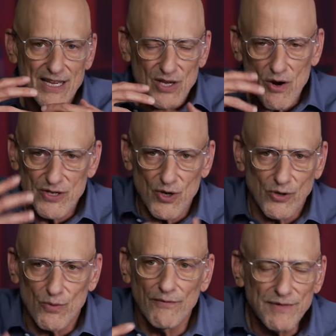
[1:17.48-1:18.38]
as artists
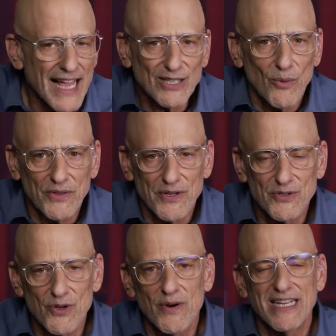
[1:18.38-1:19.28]
start to reflect on what they're
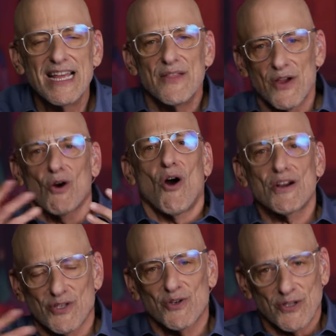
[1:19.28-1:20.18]
doing, their
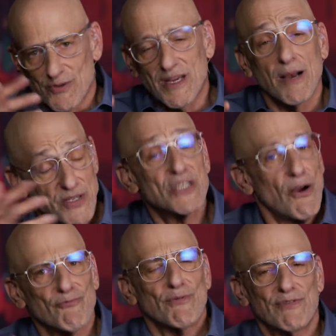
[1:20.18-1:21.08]
art starts to become
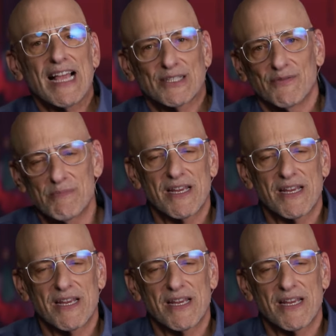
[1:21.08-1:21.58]
self-reflective.